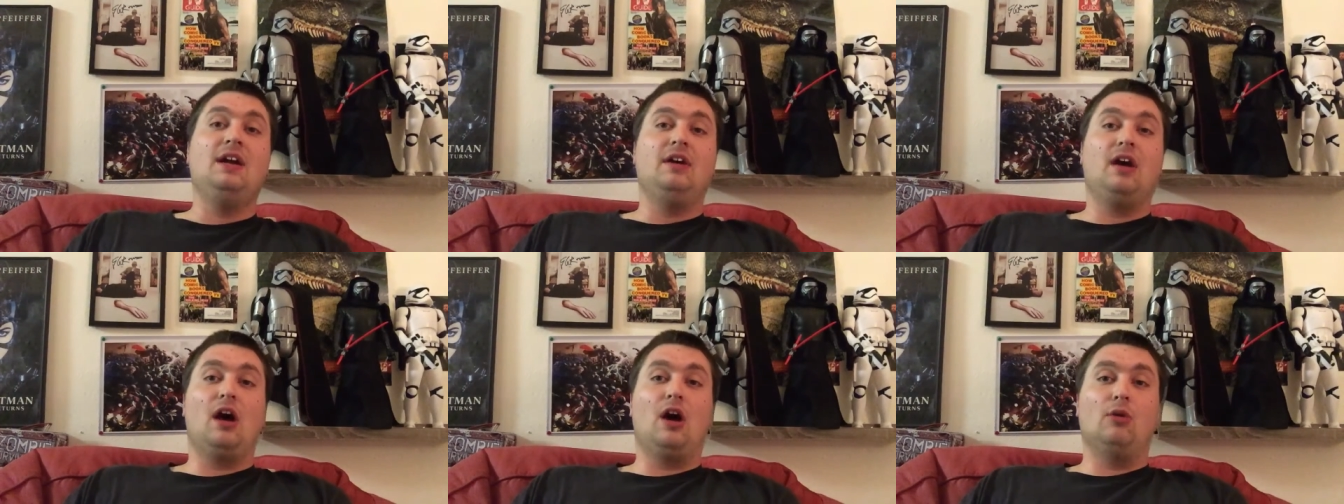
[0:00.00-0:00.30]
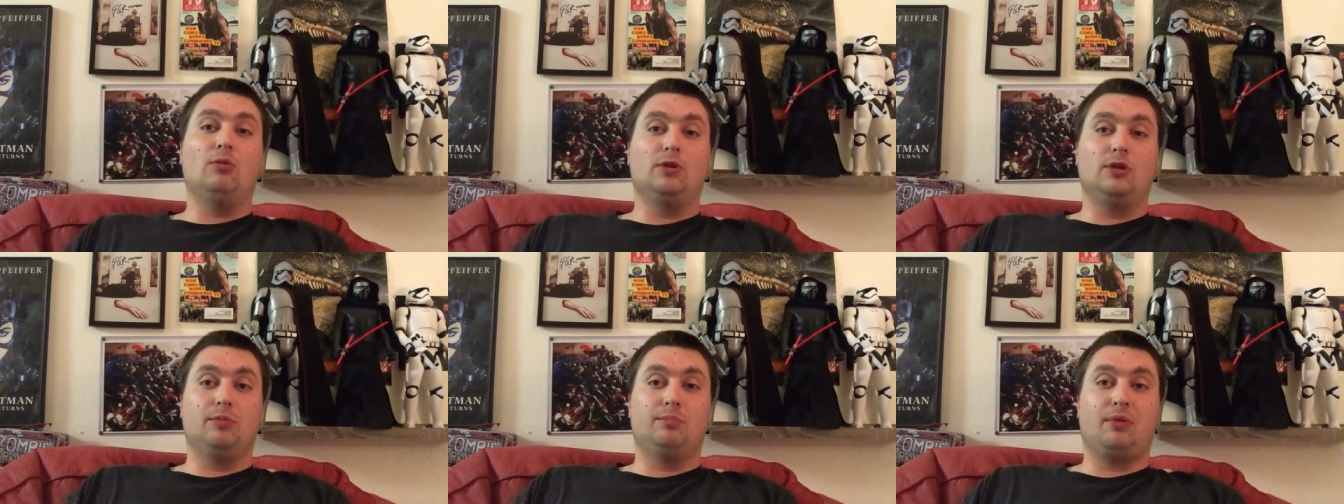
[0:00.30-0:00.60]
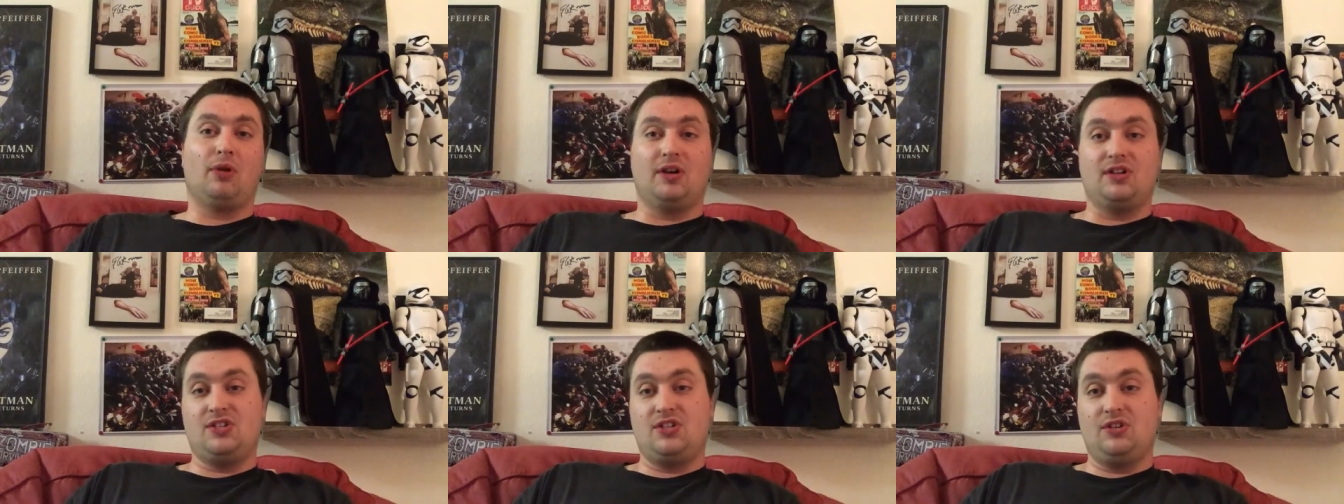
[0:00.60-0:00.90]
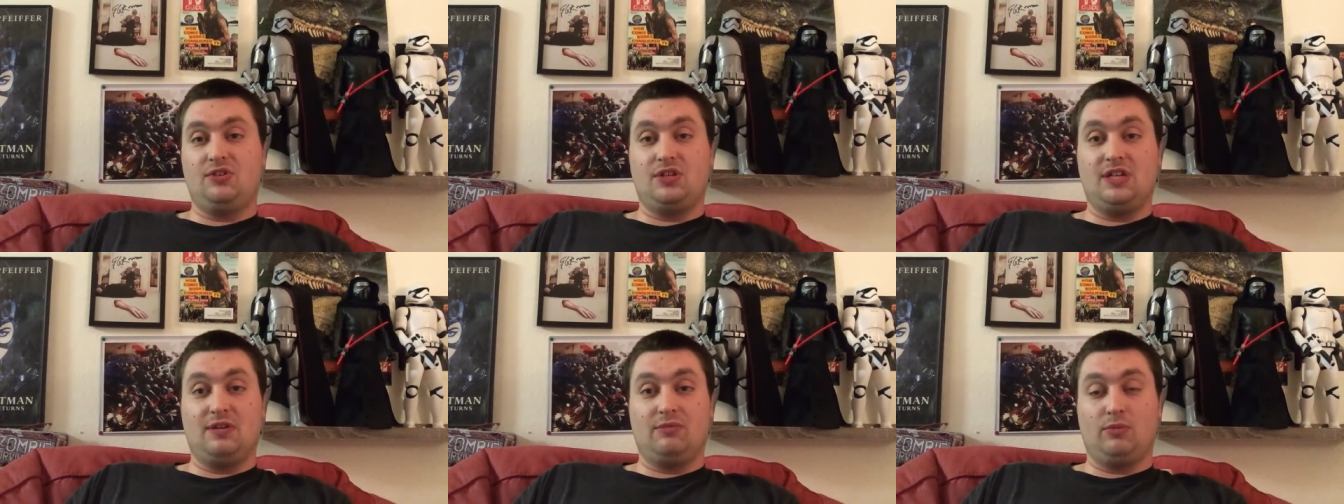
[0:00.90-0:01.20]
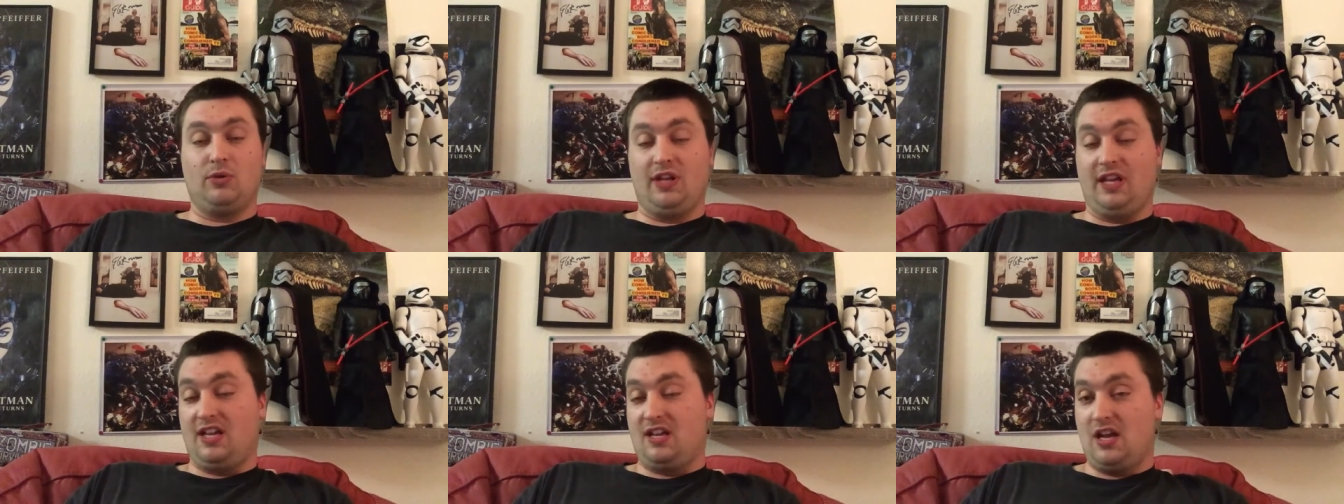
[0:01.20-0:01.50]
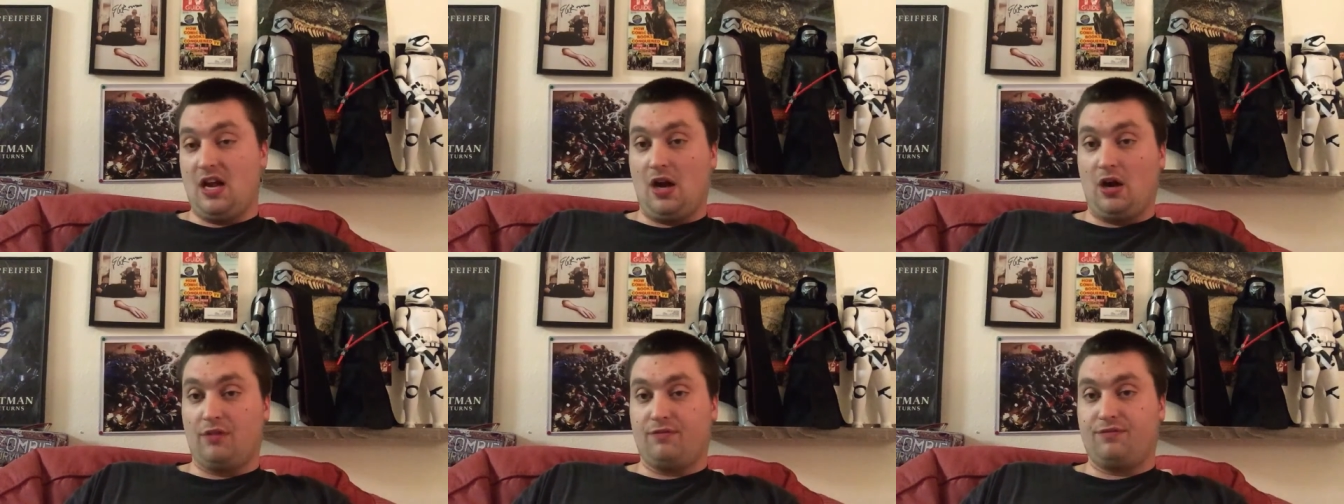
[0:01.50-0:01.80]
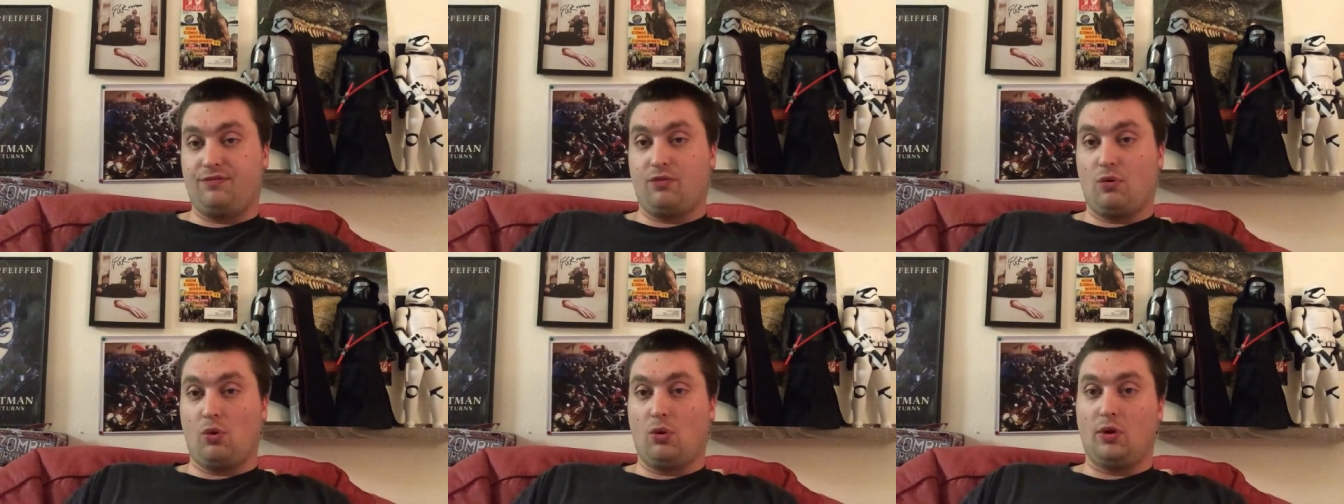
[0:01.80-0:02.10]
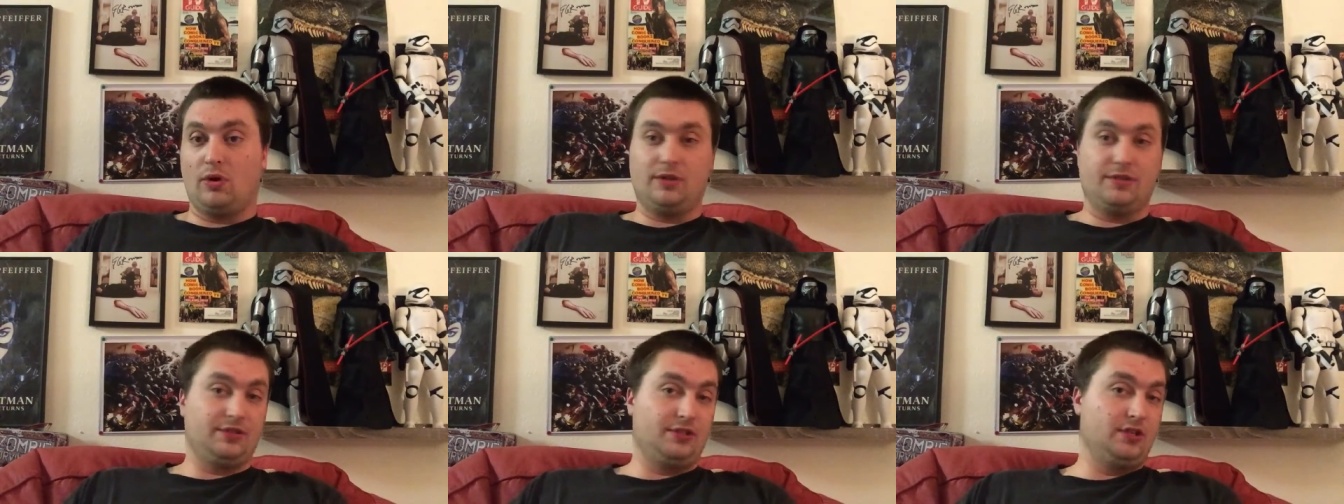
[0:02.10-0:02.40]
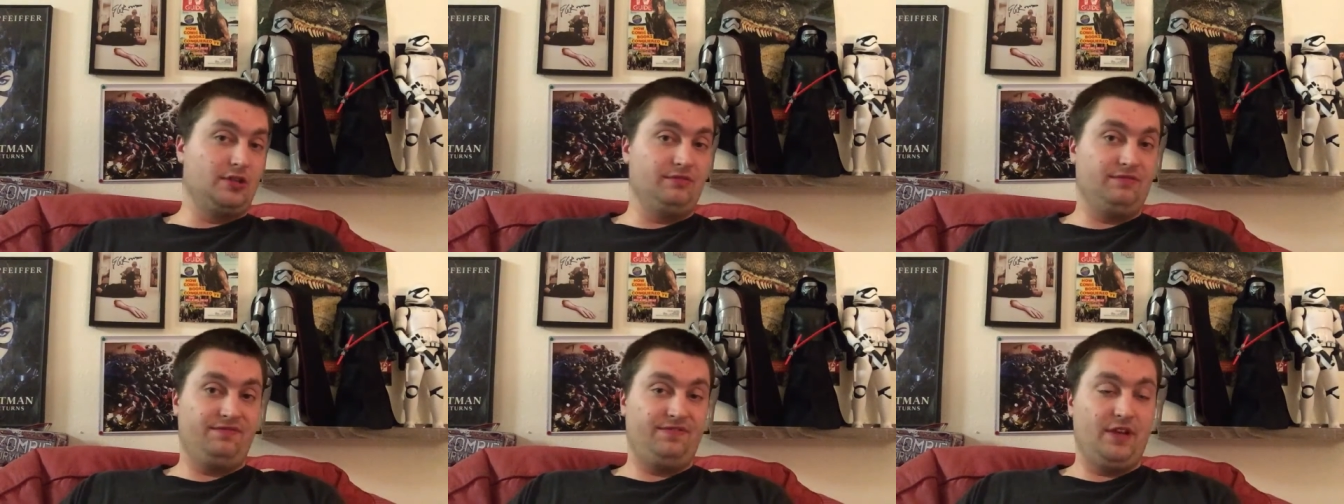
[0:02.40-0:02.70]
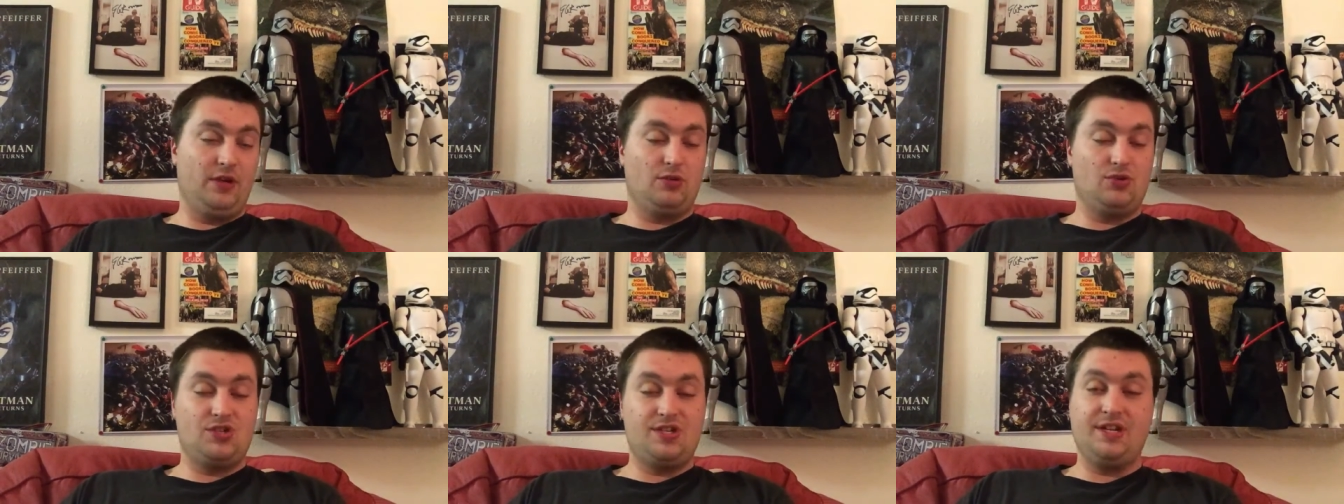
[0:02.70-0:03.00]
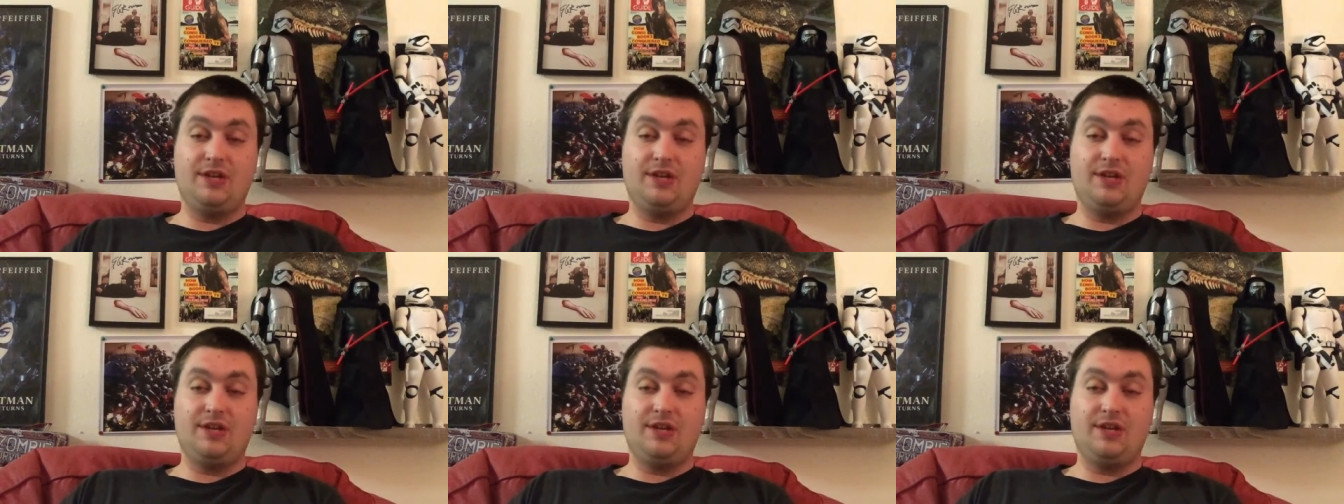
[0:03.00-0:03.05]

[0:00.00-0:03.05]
uh, were there parts you didn't really care for or confused